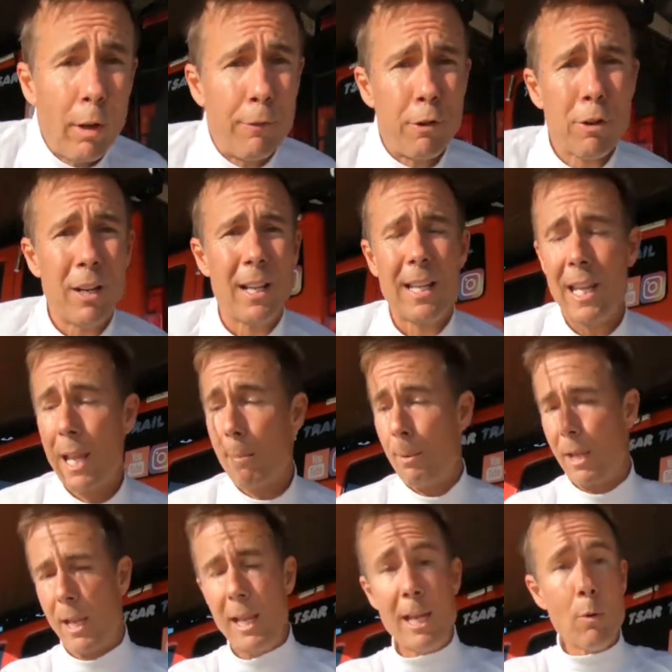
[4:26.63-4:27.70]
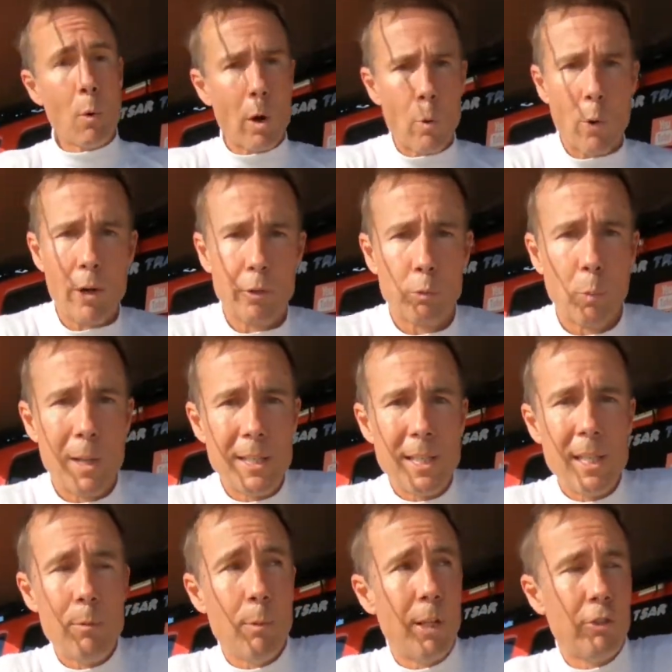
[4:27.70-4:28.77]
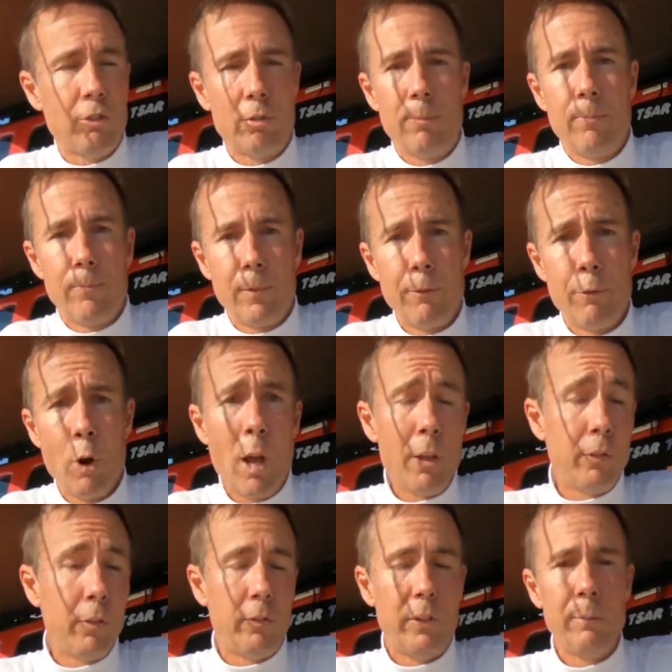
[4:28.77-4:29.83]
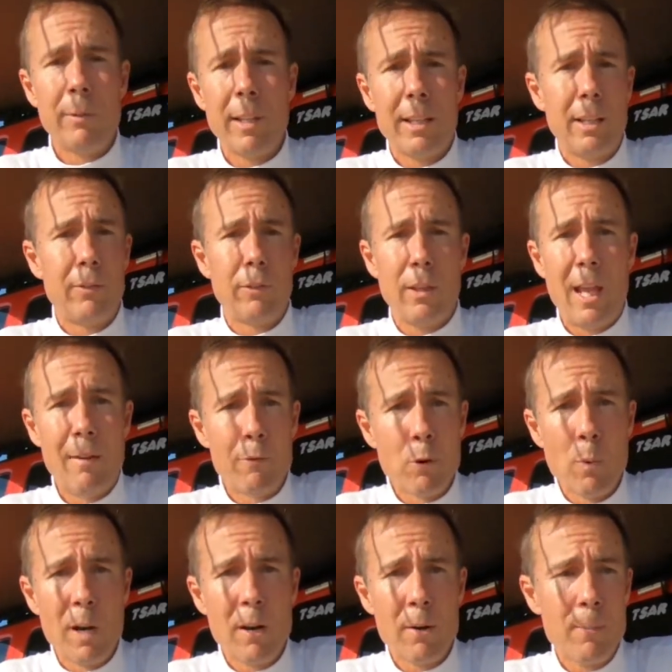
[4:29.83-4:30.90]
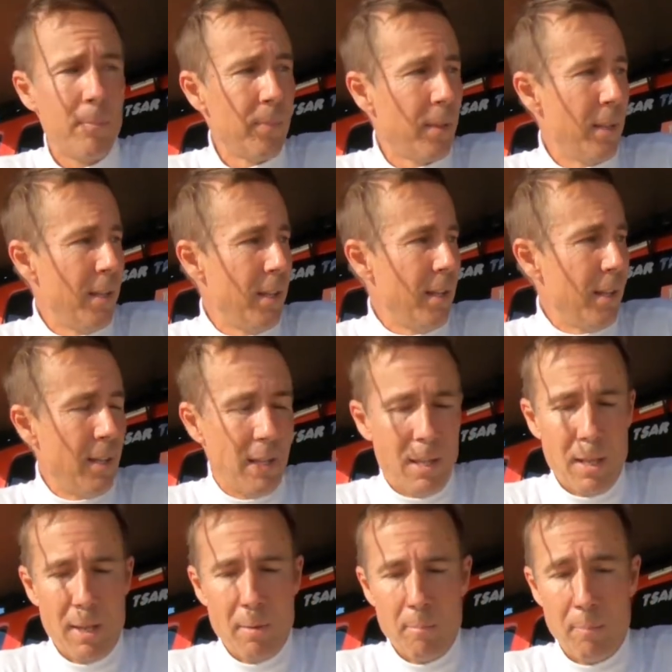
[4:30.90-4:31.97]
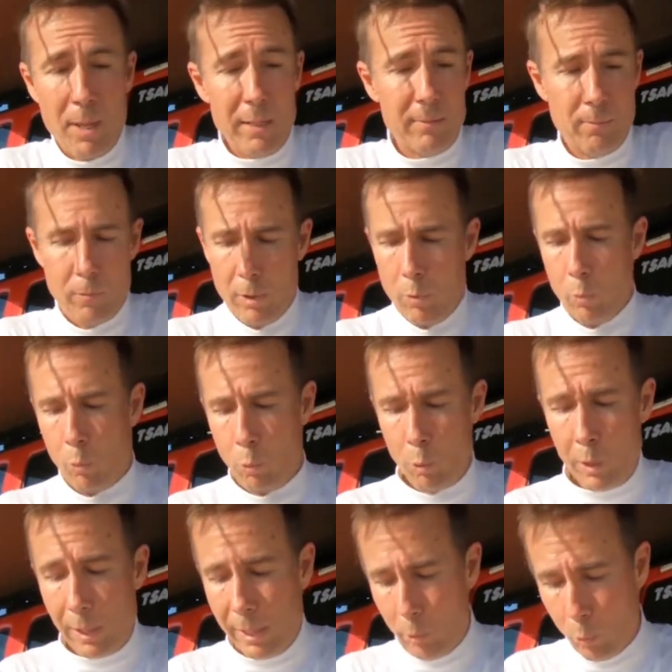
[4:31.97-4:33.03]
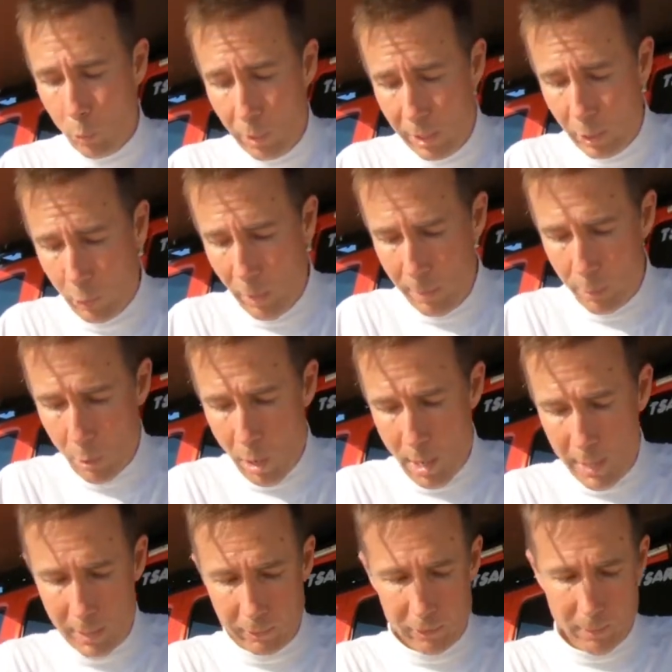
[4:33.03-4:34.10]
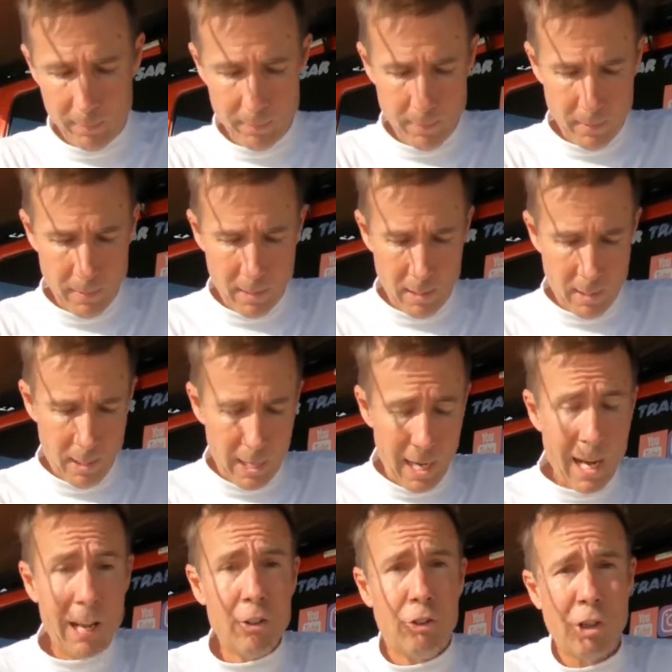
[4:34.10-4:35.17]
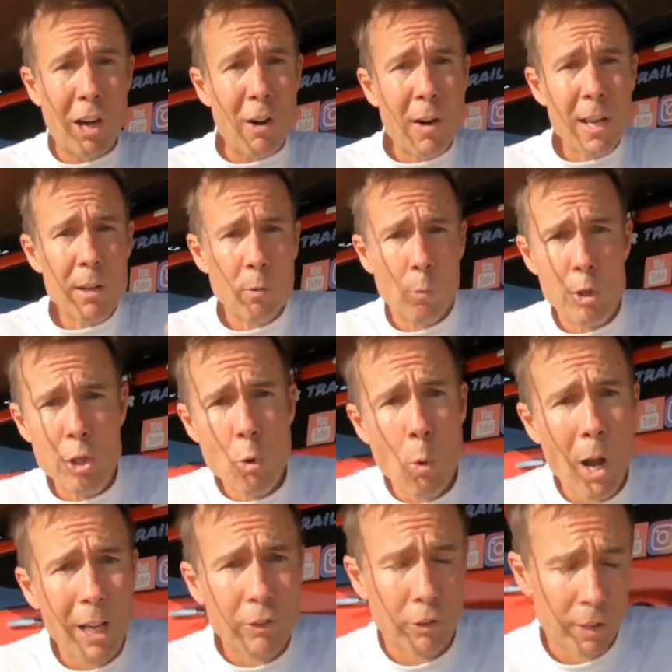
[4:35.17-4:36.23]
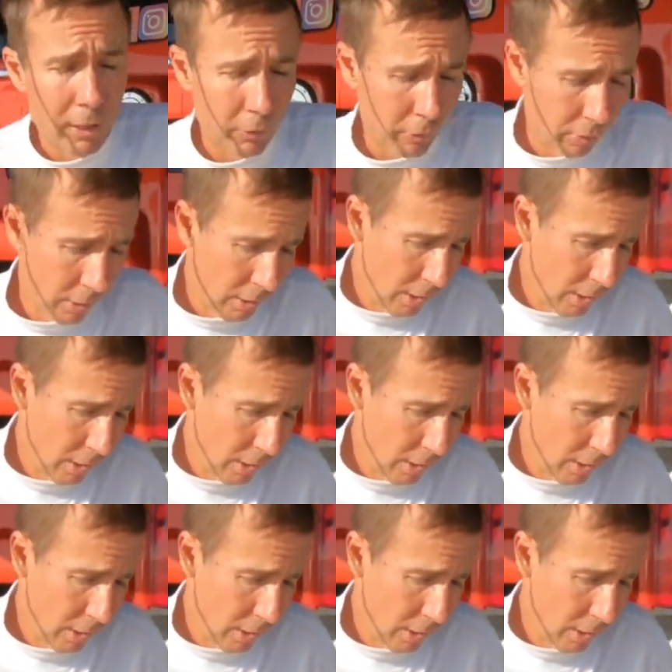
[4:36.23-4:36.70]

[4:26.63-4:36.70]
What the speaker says: if you're going to camp anywhere where it's windy, which for us it seems like it's everywhere. But really great product. And Jerry, when you watch this,